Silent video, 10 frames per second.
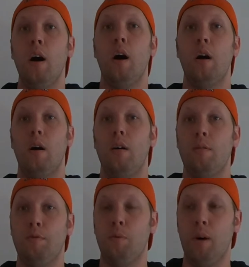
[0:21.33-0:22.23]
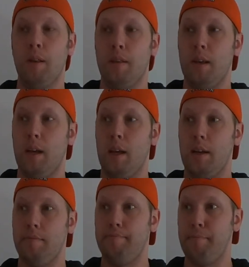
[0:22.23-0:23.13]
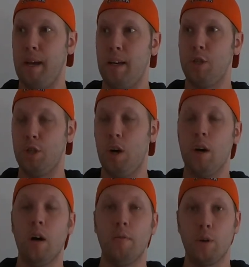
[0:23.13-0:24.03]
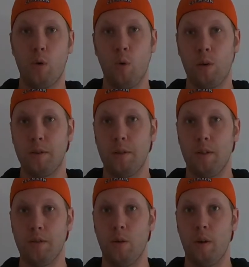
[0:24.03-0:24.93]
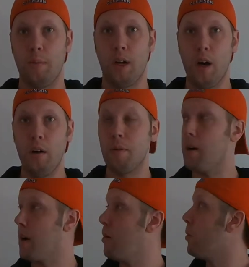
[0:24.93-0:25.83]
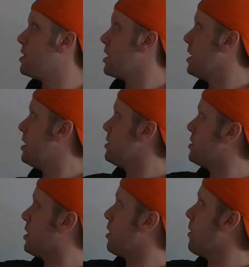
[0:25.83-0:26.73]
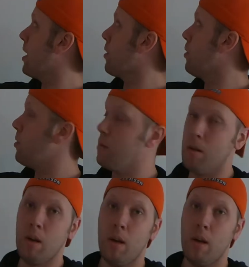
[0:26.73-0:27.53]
of what the main chunk of the course is going to be covering, which is theoretical